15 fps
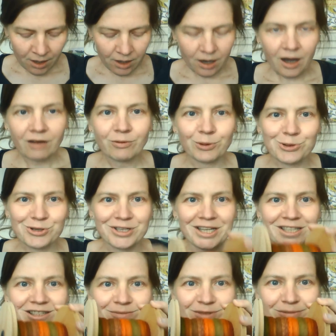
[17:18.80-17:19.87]
I've also done
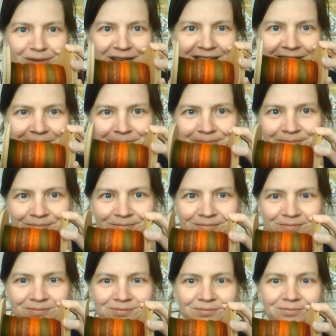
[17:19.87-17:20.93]
some spinning.
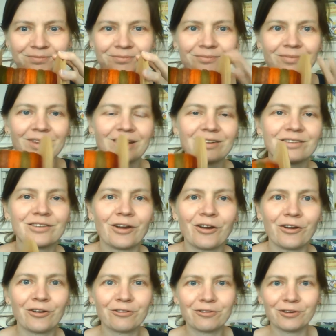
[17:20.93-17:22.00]

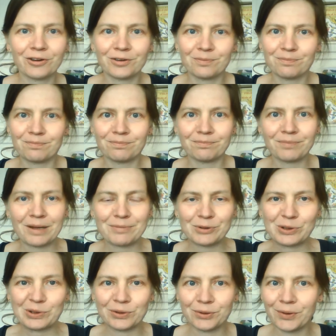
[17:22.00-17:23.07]
So for people
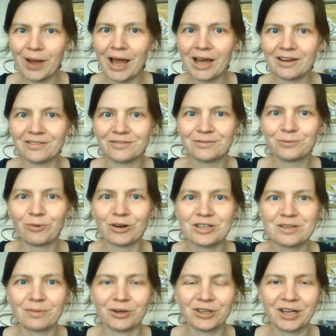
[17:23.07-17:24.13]
who have watched the
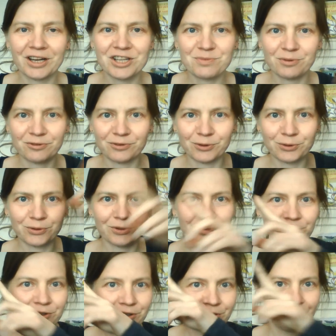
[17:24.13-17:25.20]
podcast before,
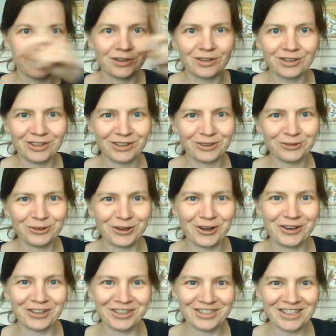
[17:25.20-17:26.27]
you will
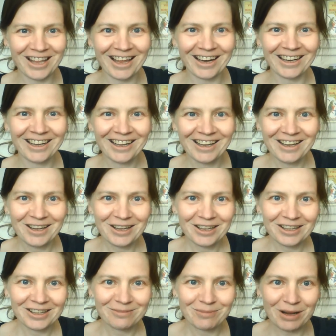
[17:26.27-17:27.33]
notice that
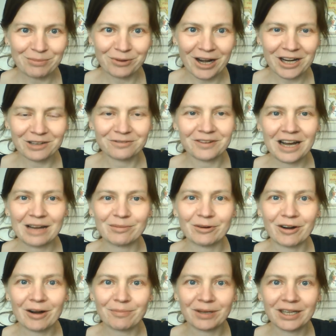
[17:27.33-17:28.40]
my braider fibre
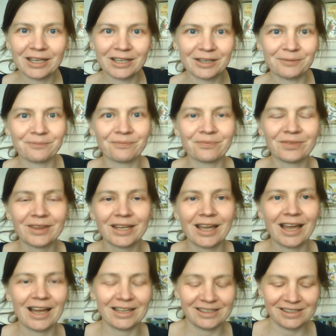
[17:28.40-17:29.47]
up here
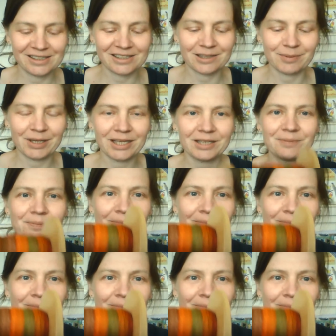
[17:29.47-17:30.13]
has disappeared,